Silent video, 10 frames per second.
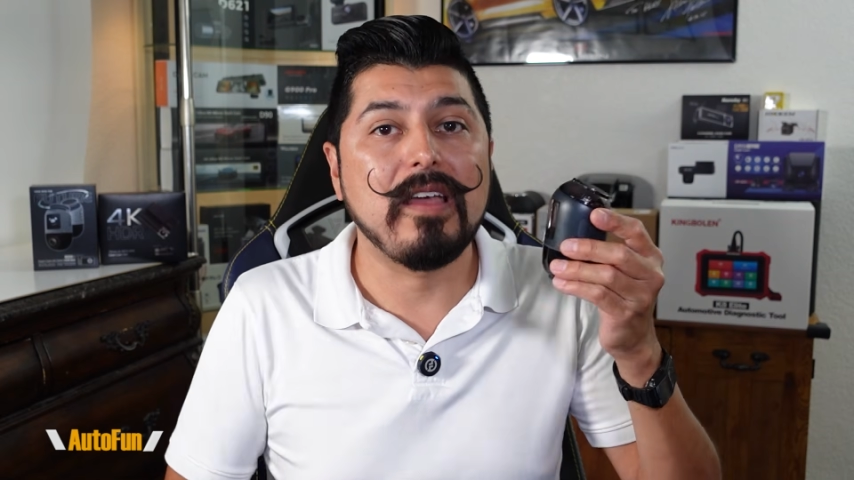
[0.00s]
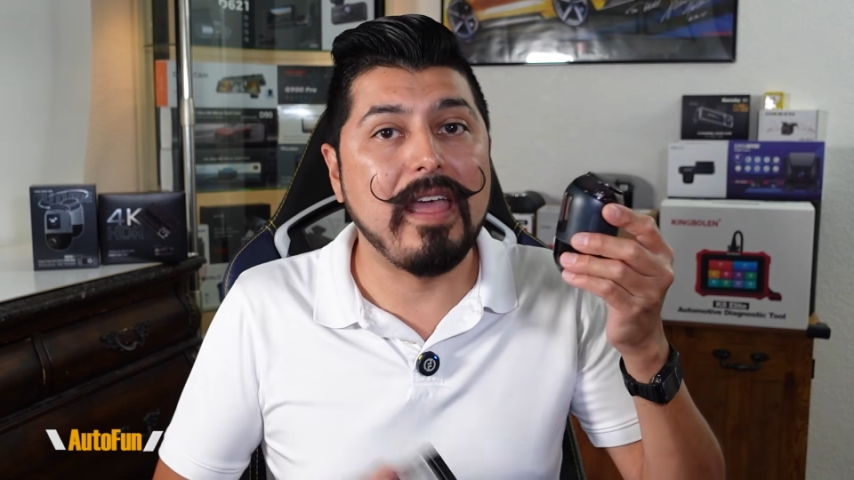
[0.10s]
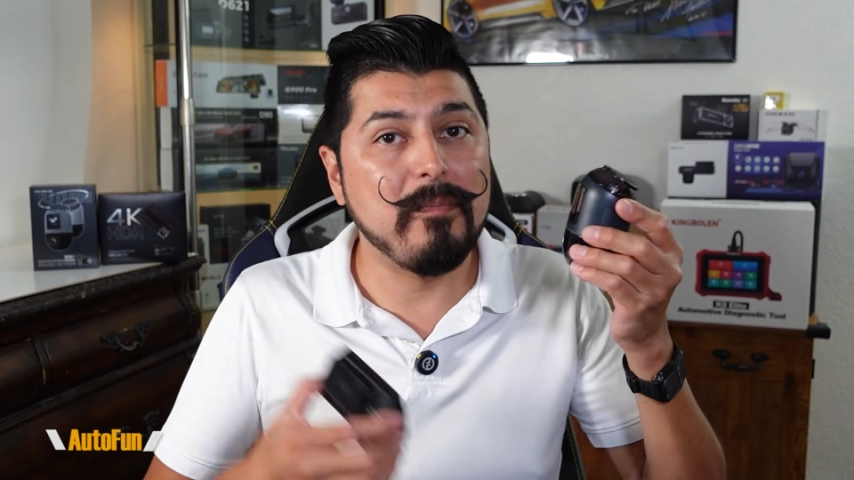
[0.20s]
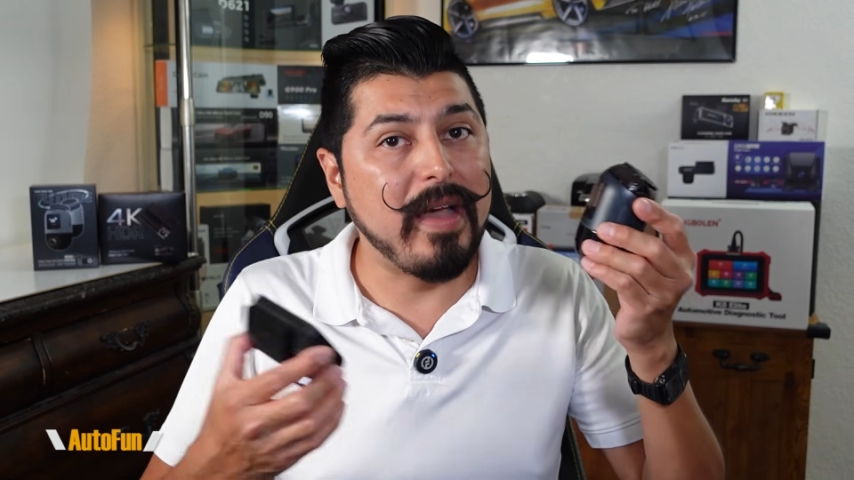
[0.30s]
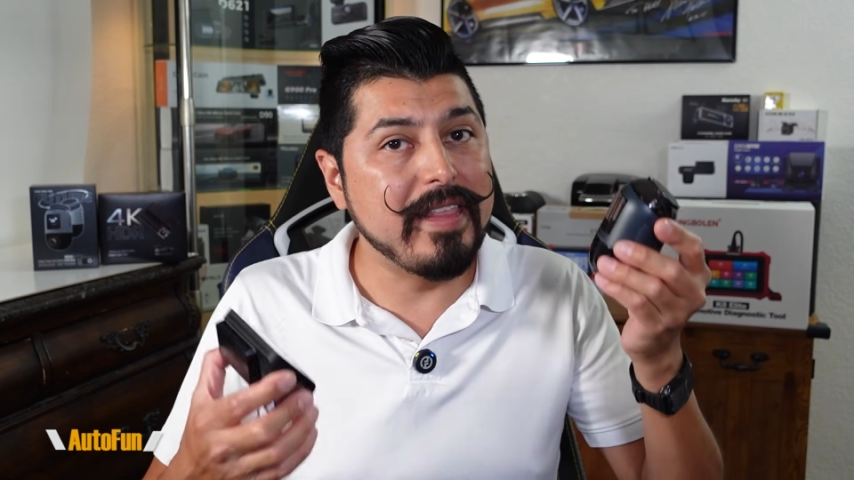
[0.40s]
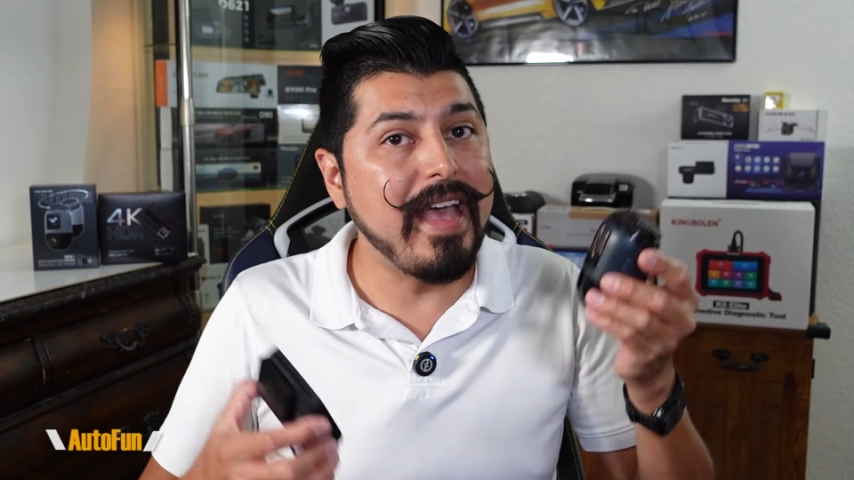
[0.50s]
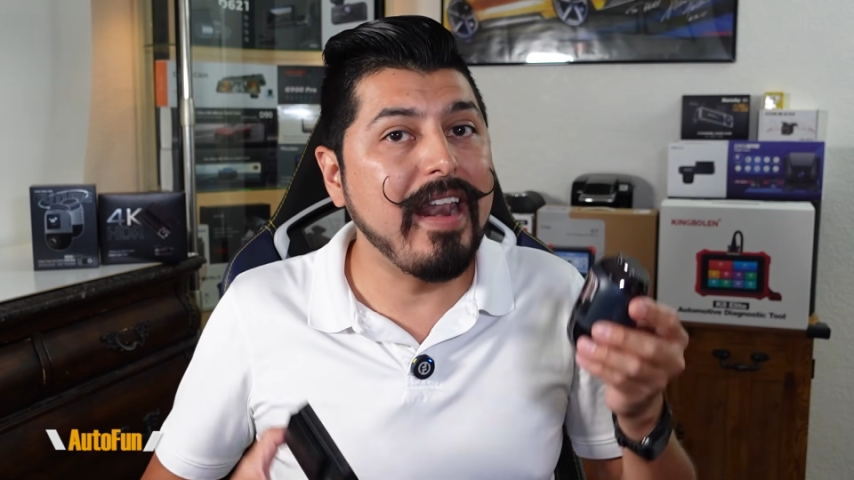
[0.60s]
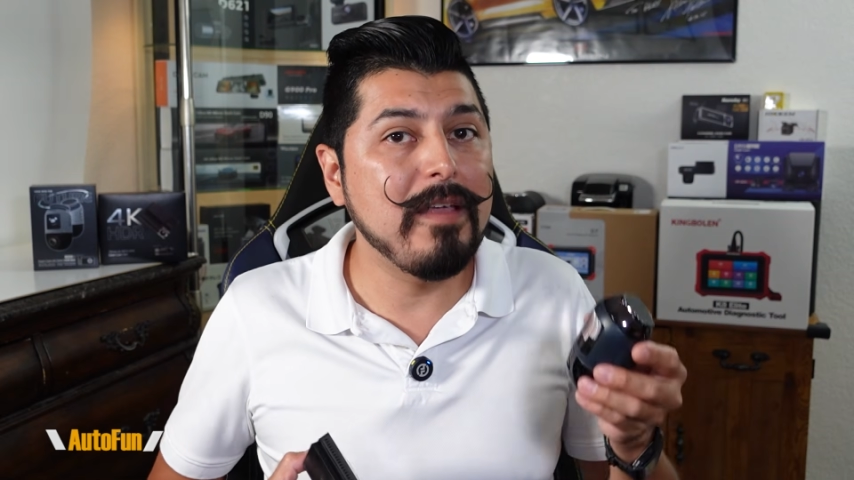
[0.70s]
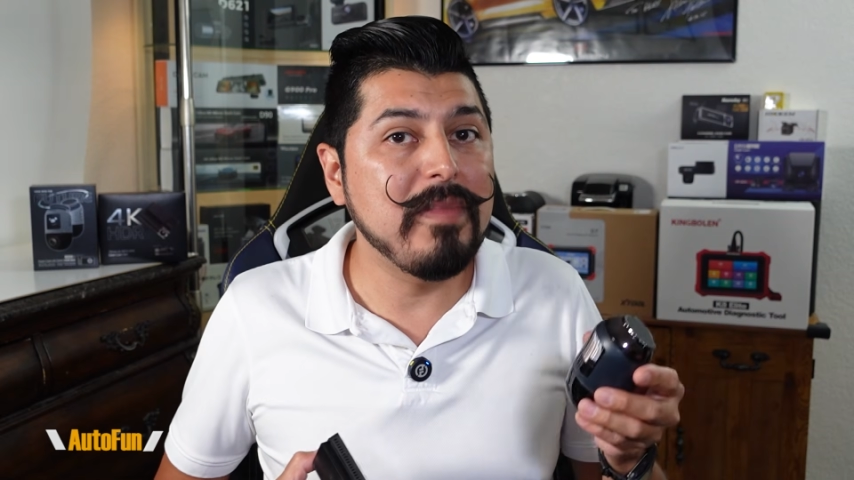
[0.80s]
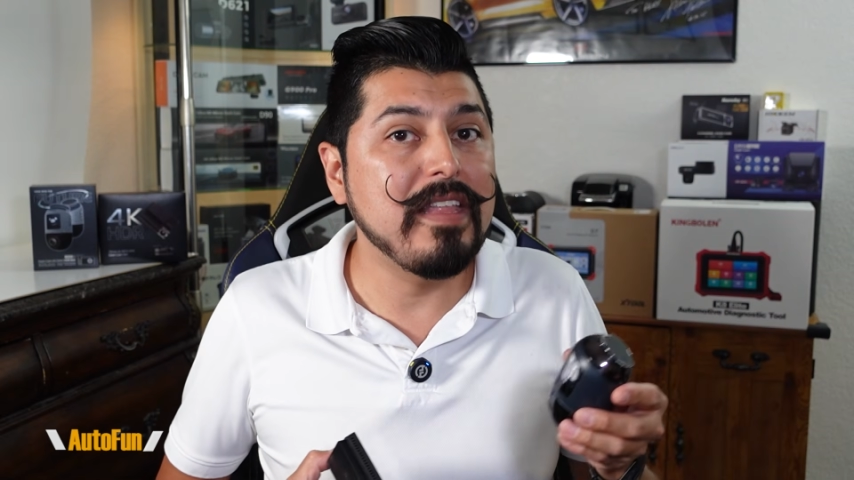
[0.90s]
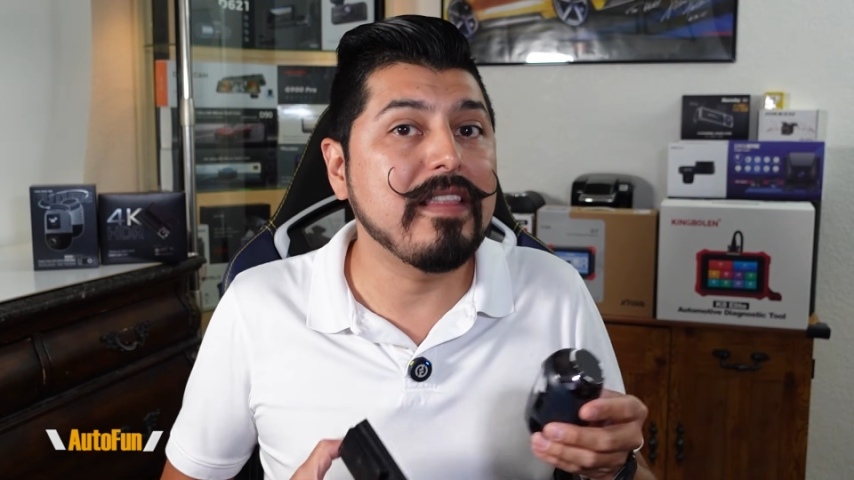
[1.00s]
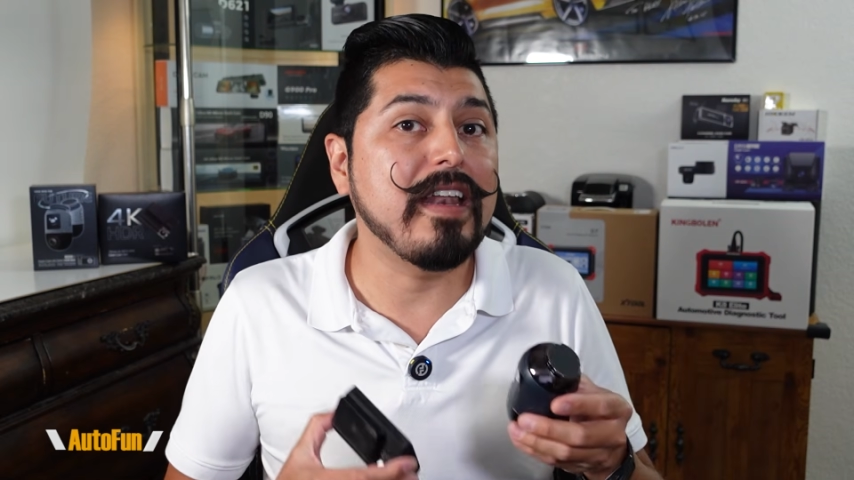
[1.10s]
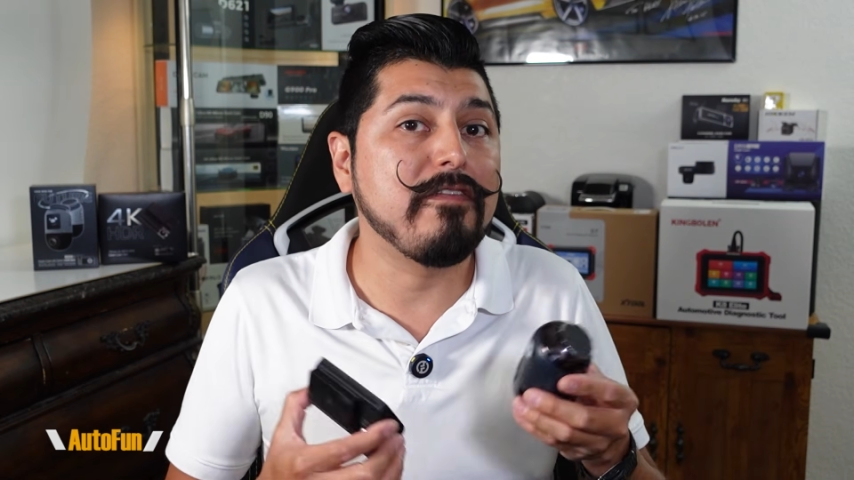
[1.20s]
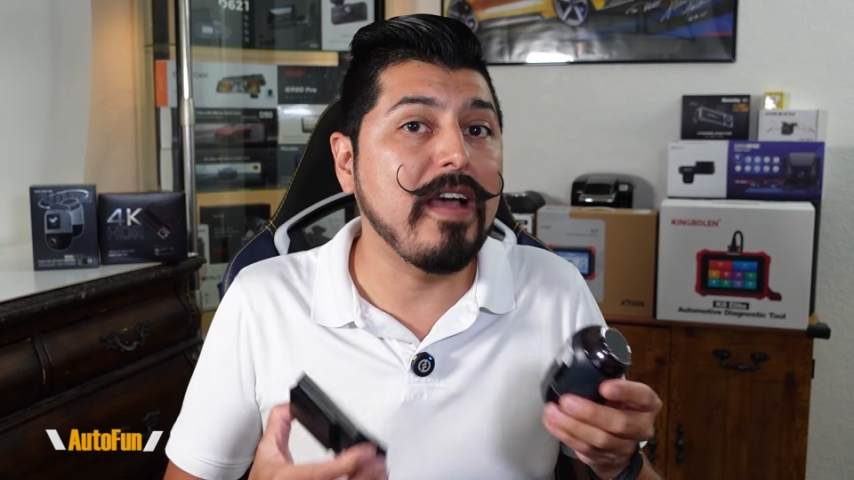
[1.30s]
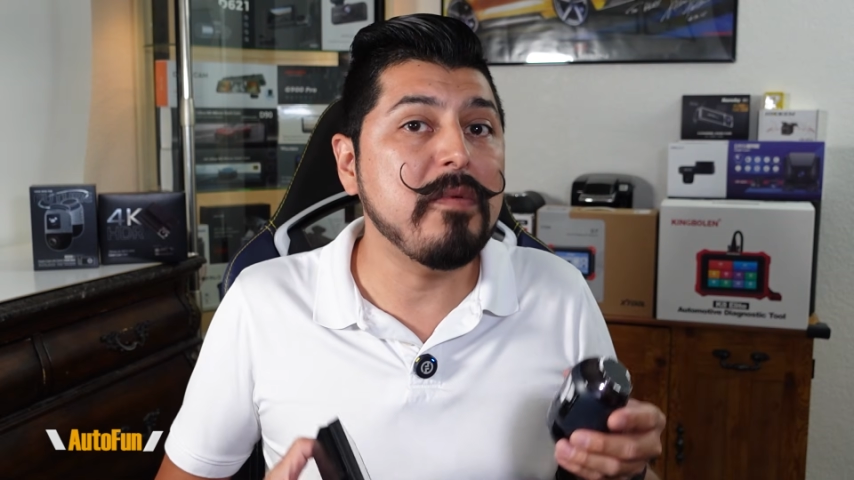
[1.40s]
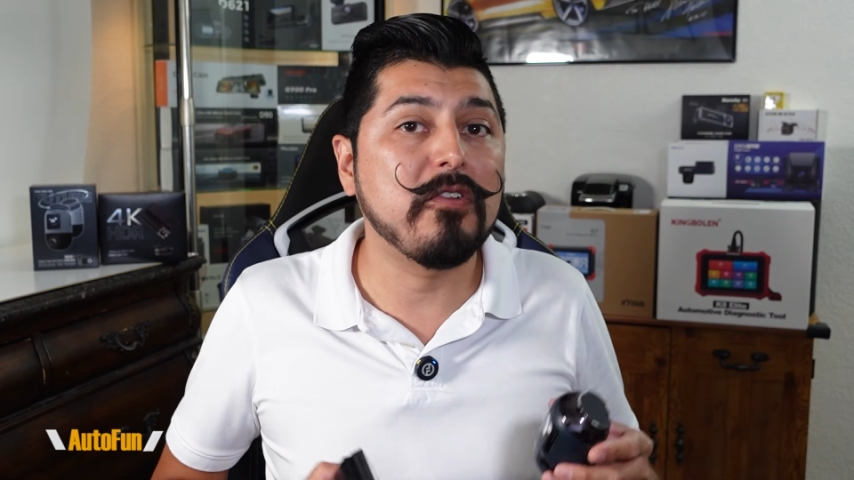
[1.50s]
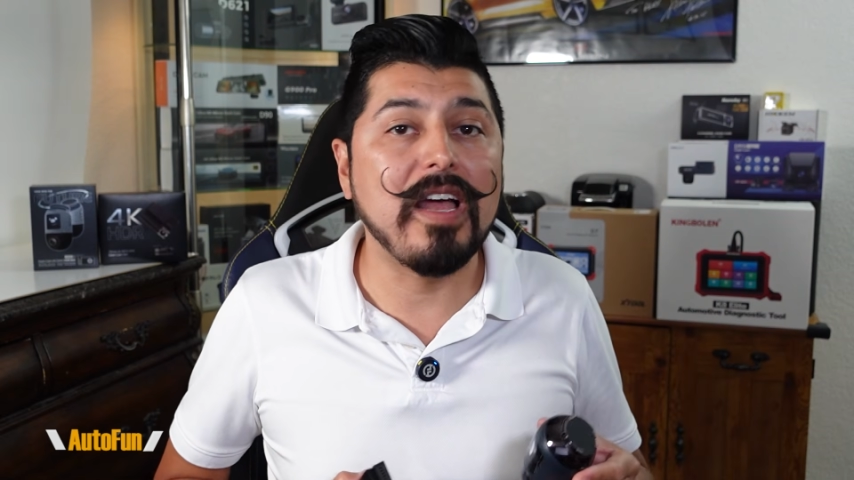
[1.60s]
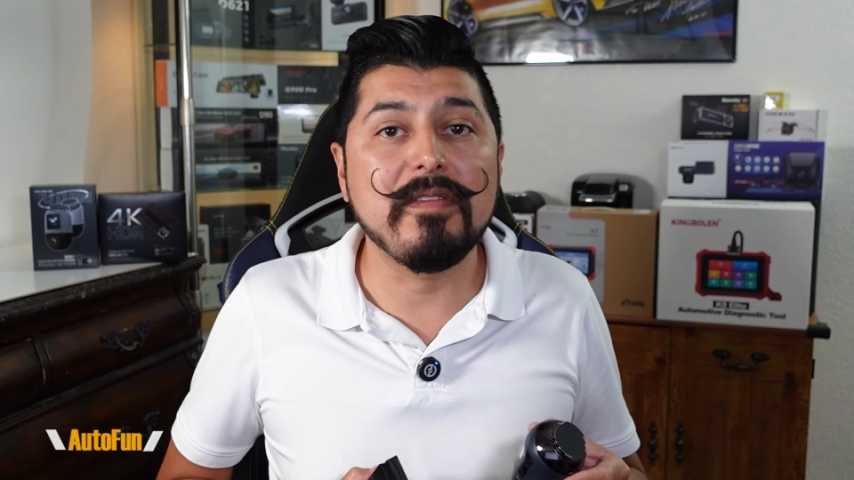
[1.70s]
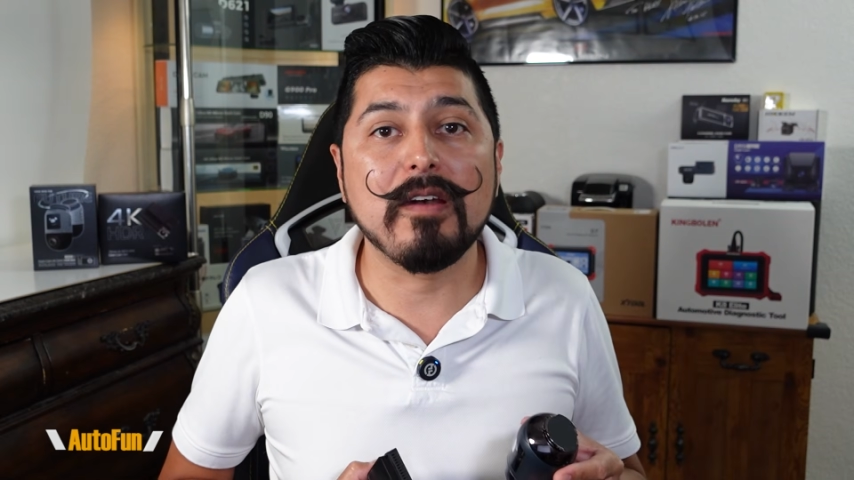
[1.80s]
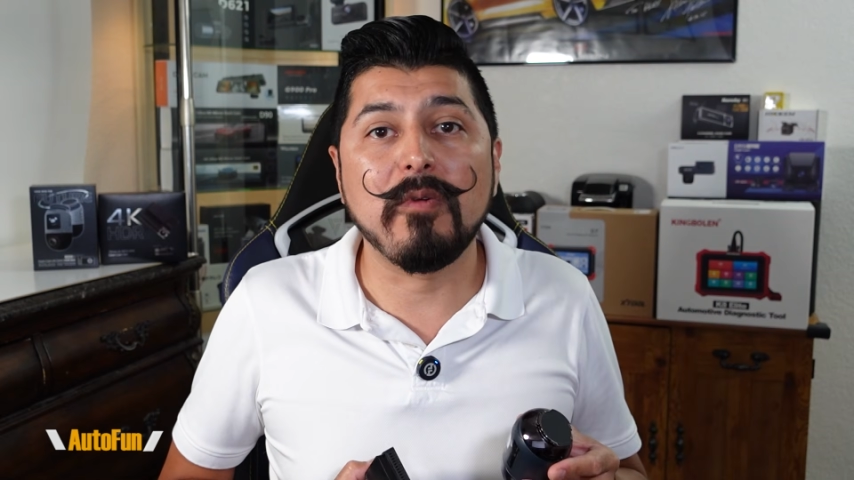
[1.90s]
And by that, I mean that if I'm
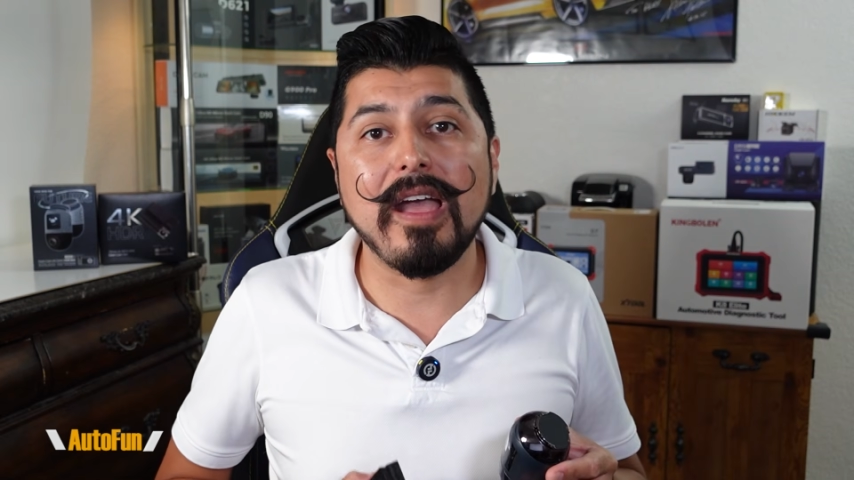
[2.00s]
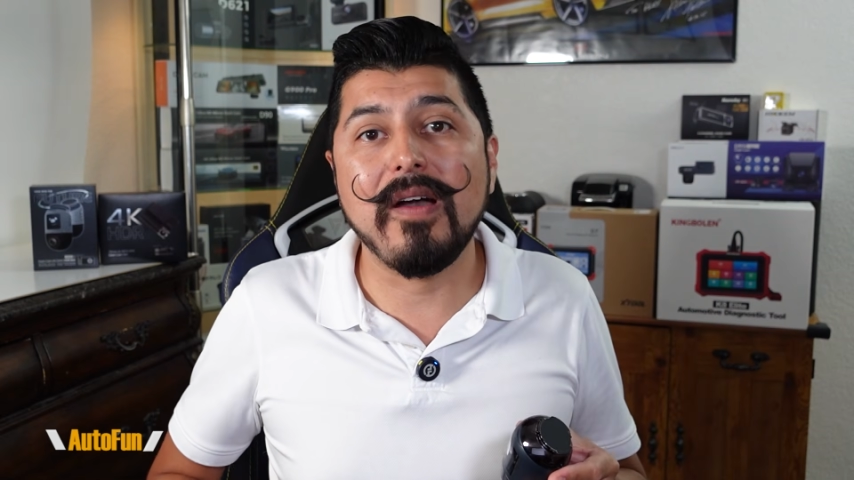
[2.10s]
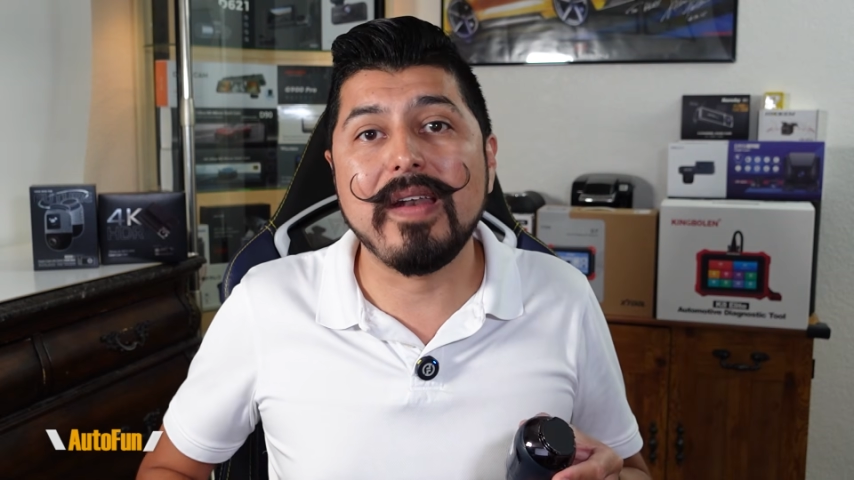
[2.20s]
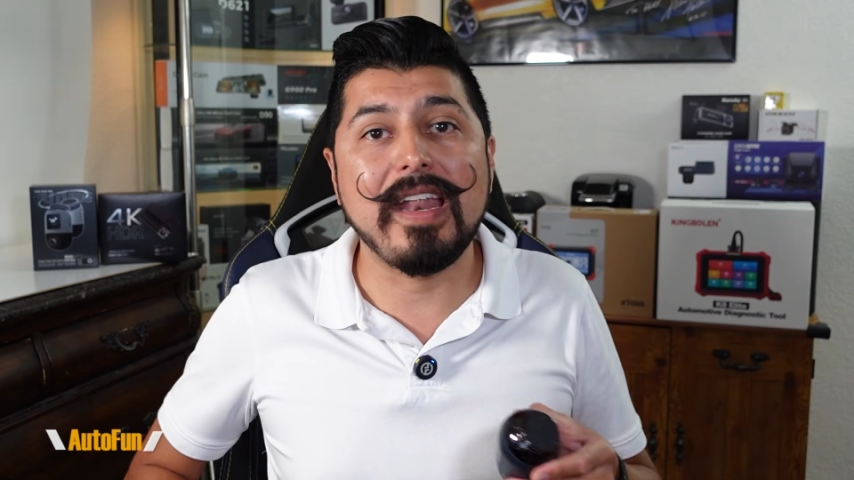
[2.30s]
driving around